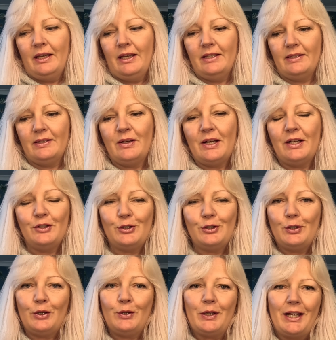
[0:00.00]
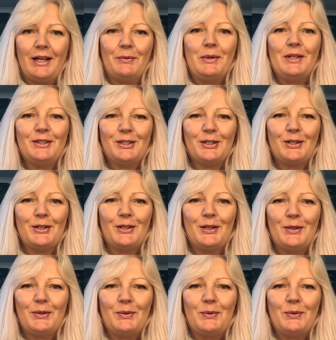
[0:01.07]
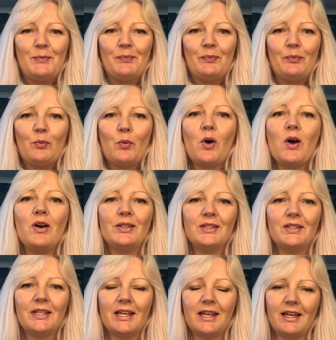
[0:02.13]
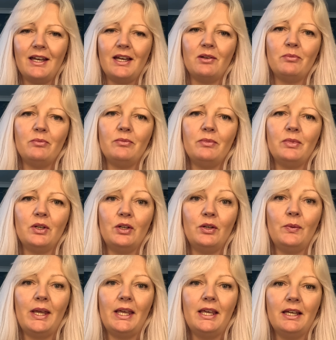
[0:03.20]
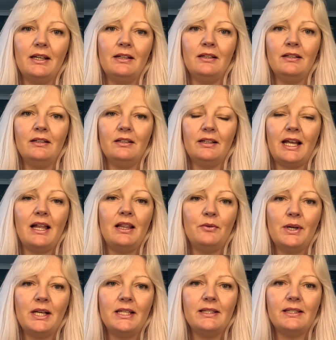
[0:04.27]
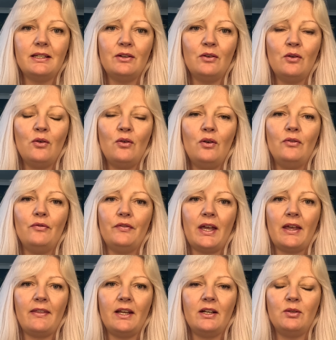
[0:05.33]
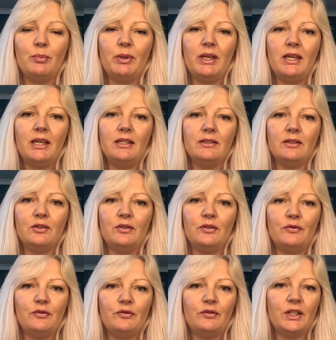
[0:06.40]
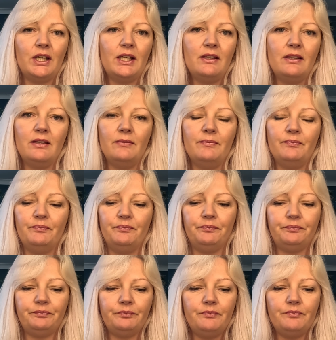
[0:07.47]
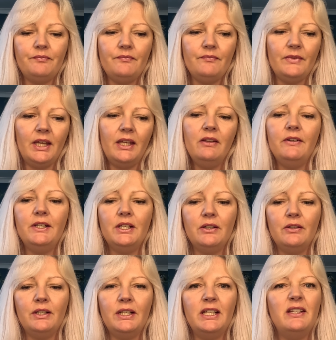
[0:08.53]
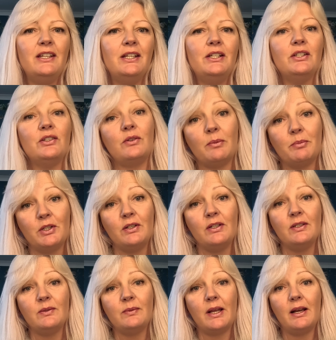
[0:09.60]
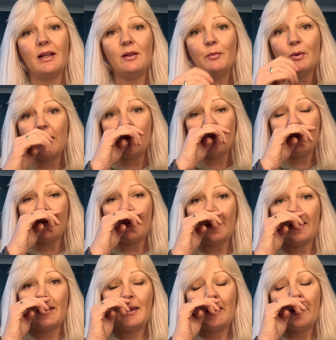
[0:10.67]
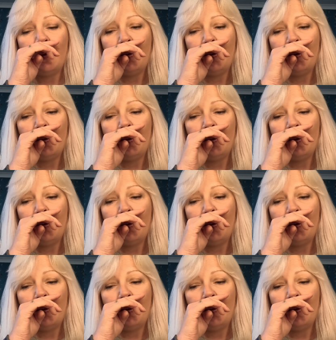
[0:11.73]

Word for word: Uh, so I'll show, I will show you what I'm going to eat and calories and all of that. That'll be sort of in in the video and in the description as well. I'll put everything.